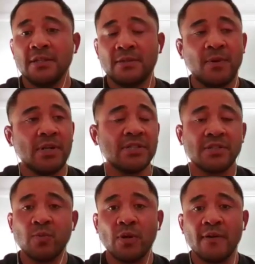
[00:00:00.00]
it's probably
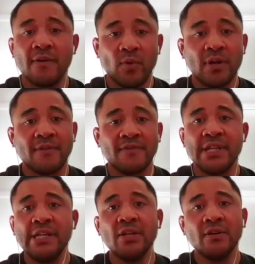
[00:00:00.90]
just what I've
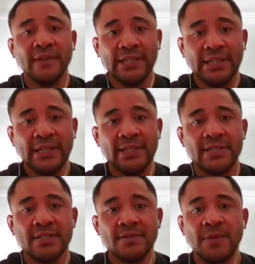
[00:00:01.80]
seen over the
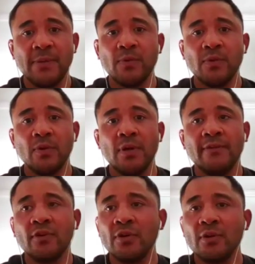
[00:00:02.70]
years. People who
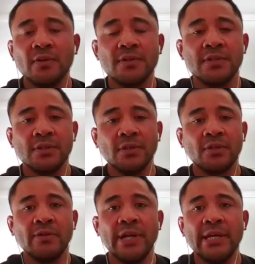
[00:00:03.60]
have gone on to
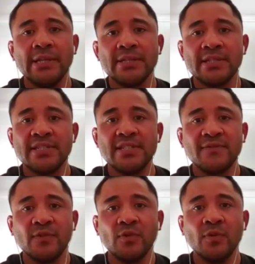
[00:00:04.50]
create
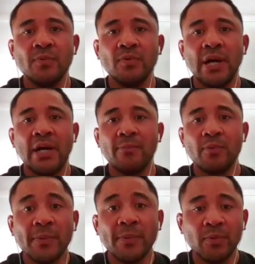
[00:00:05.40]
successful
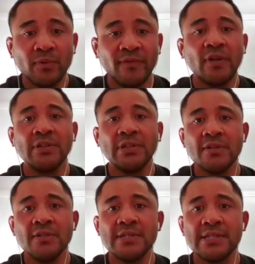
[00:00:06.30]
property
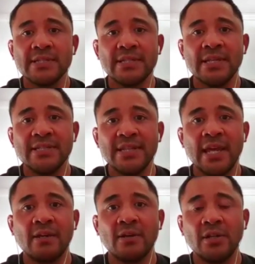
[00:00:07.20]
portfolios is
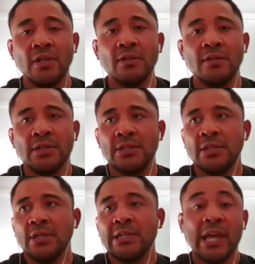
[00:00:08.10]
that kind of
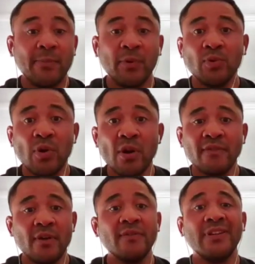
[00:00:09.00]
capital
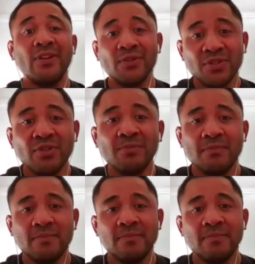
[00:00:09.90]
growth over the long term.